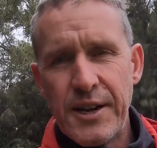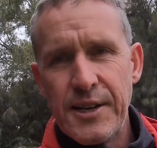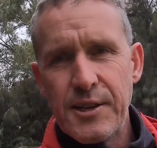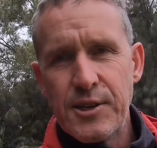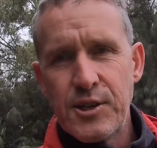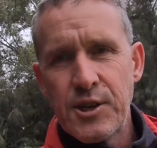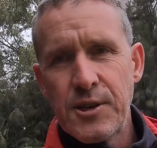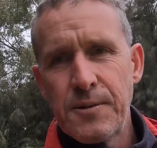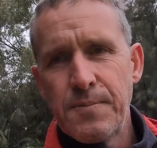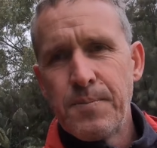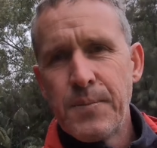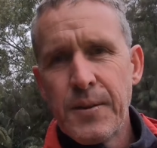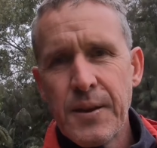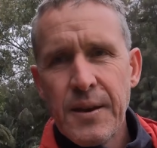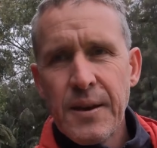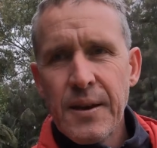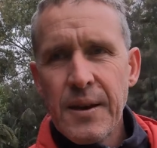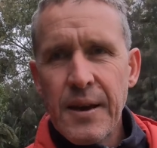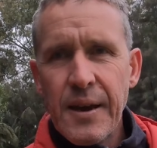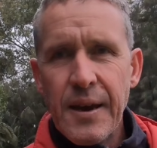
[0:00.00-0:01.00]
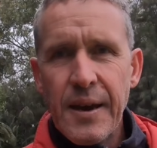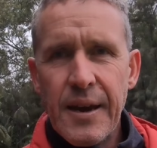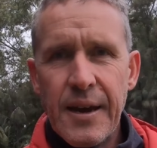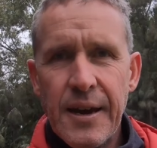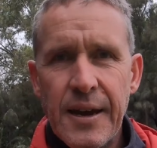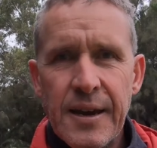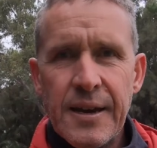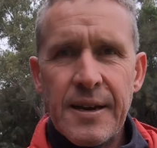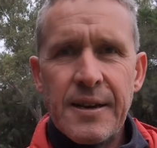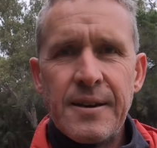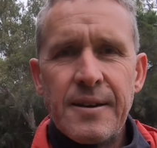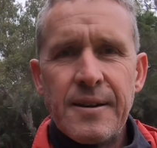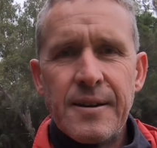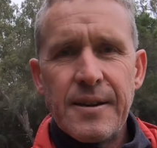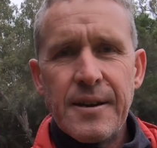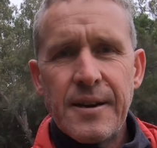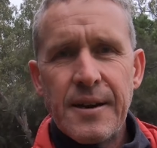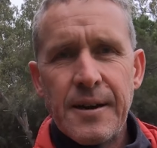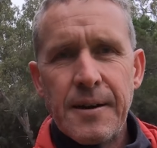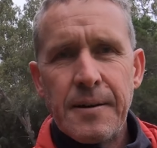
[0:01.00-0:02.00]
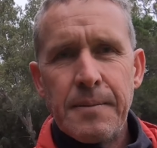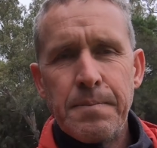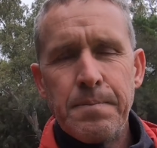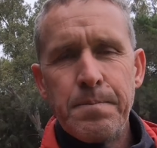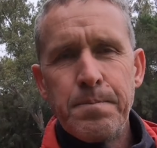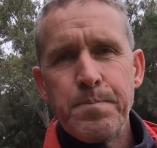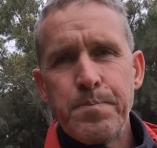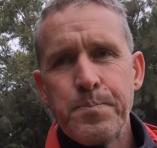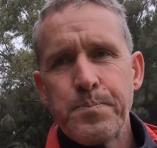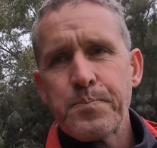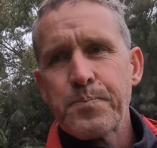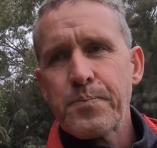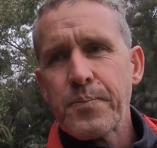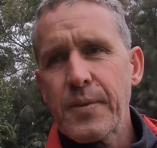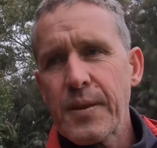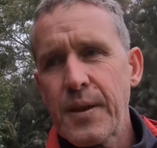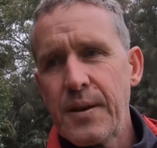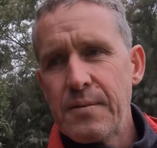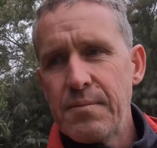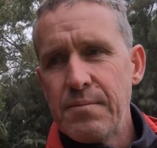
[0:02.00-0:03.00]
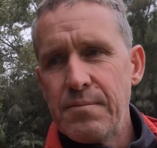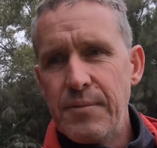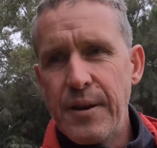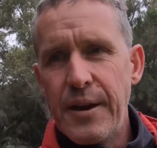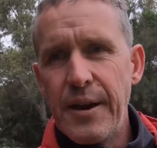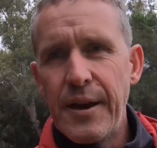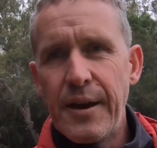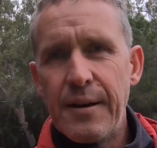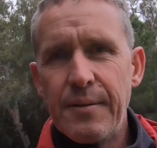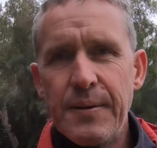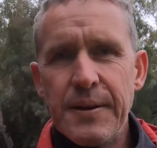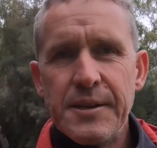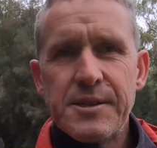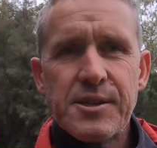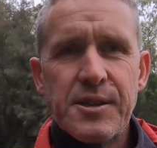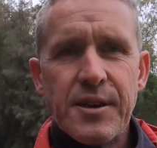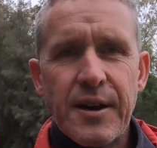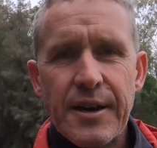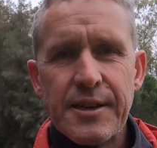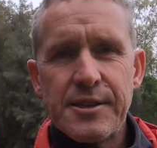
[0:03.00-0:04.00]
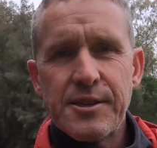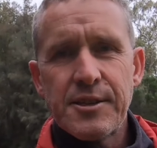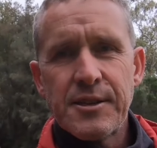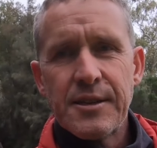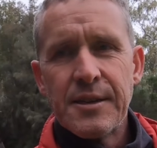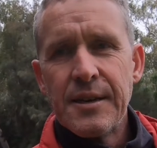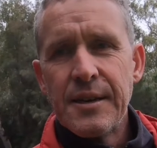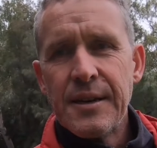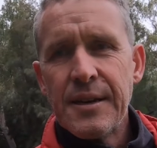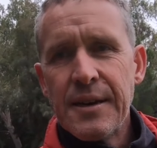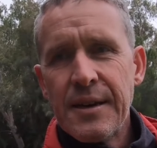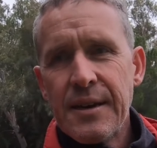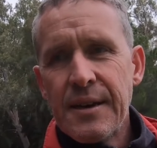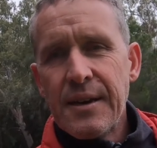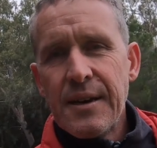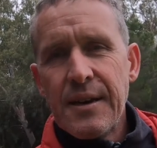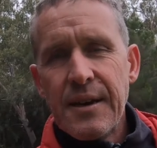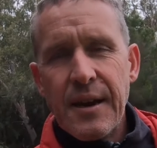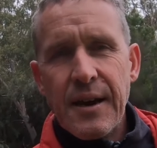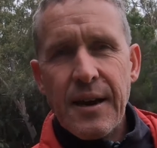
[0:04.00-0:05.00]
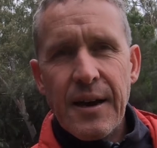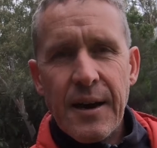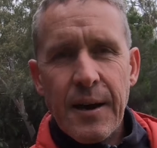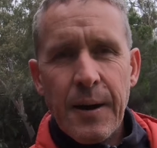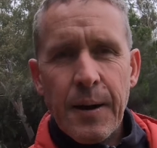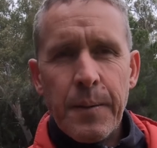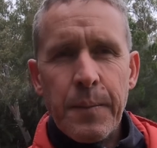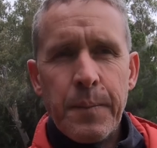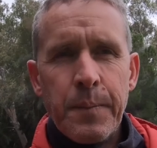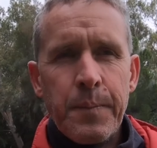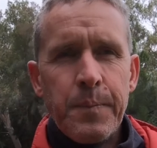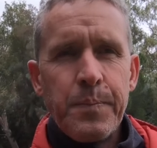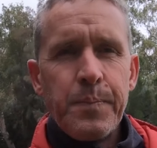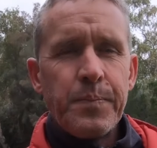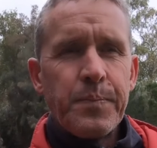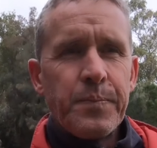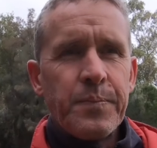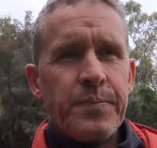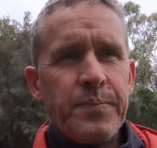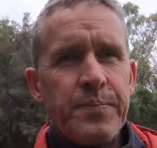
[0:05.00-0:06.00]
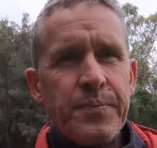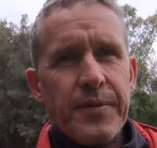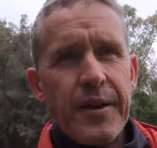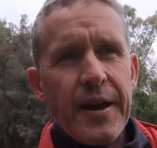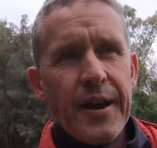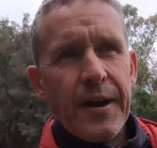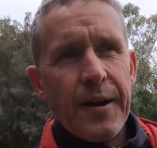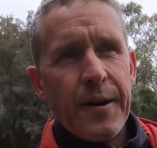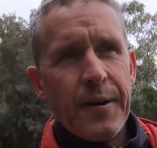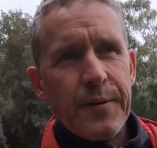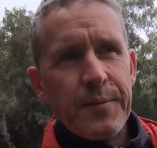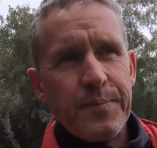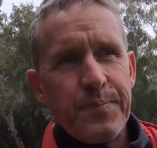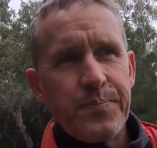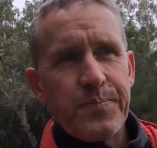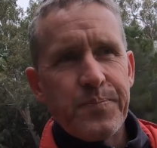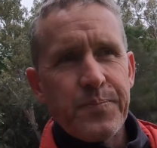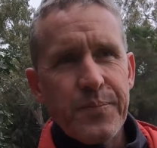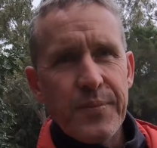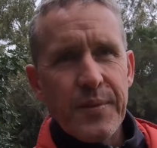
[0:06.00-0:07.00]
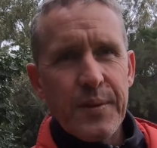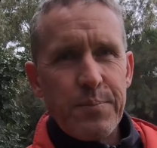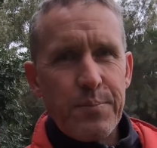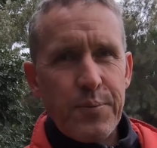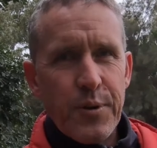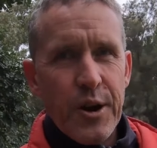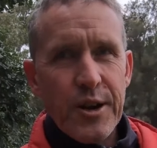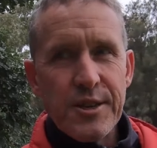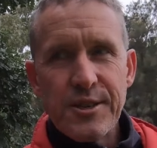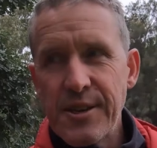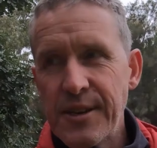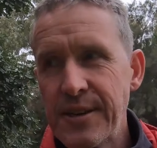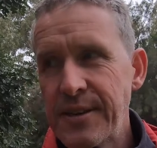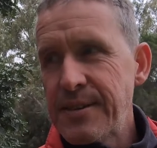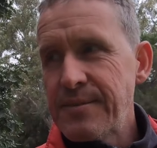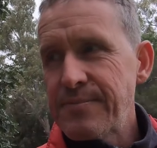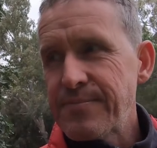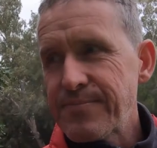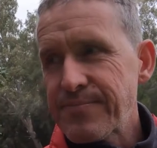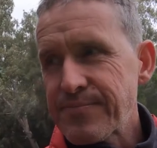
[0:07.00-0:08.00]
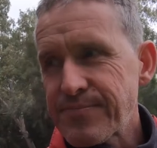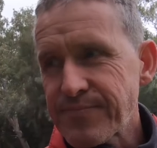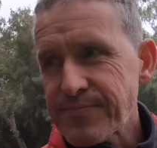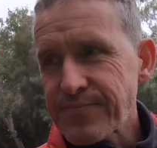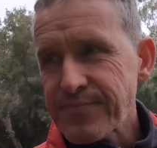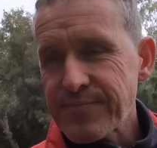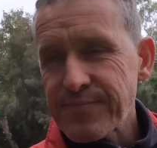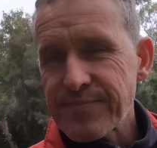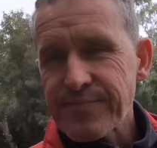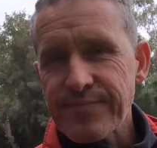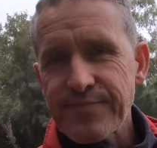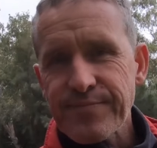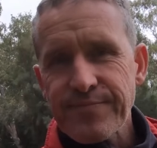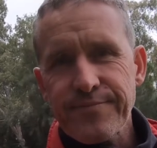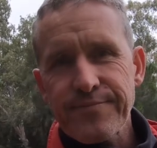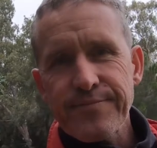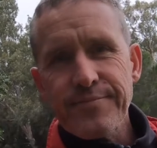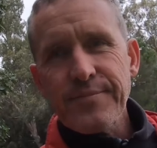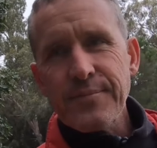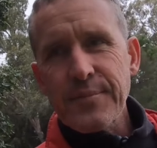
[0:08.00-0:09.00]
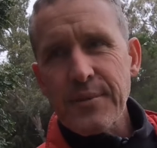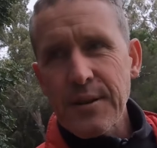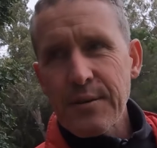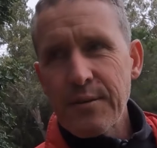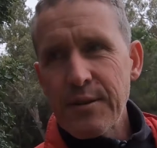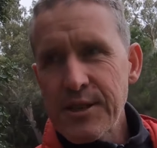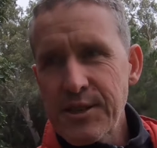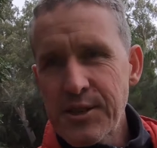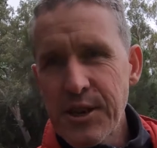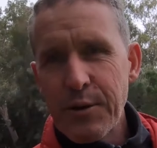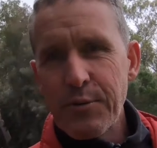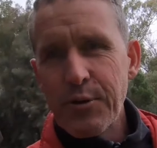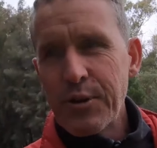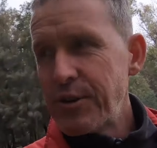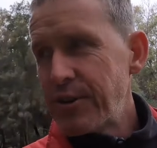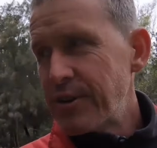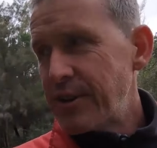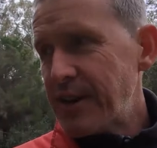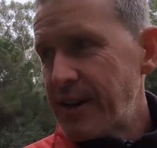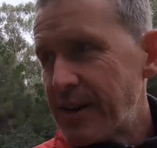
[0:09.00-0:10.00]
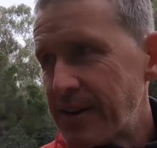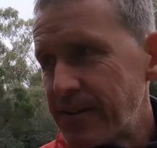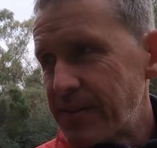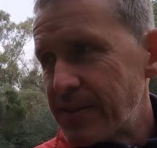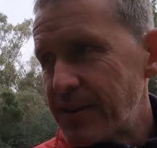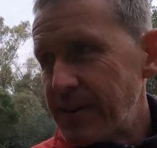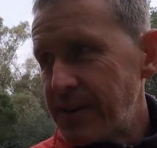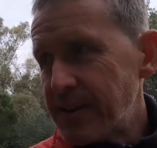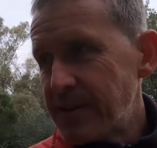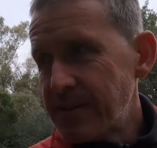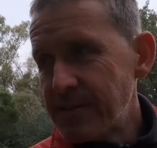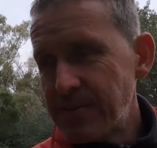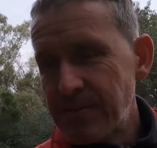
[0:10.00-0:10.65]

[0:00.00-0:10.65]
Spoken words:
each, and yeah, it's nice. Now, pricing, I'm going to start wandering down to the